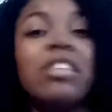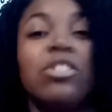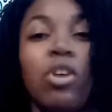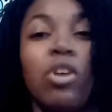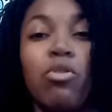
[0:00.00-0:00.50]

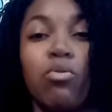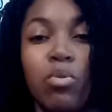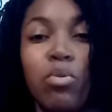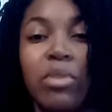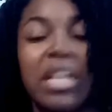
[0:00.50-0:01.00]
So the
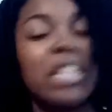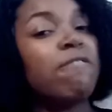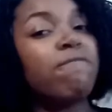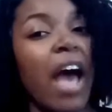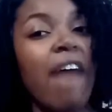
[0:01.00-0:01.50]
rule is
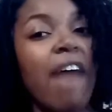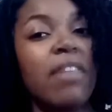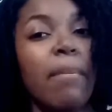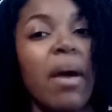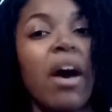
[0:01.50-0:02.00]
5
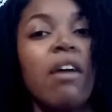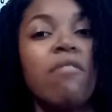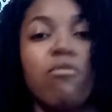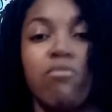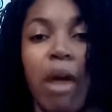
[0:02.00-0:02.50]
and
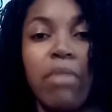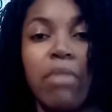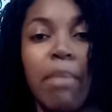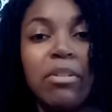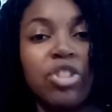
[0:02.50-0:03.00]
above, round
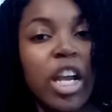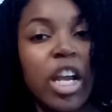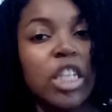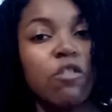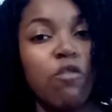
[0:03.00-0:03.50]
up and change.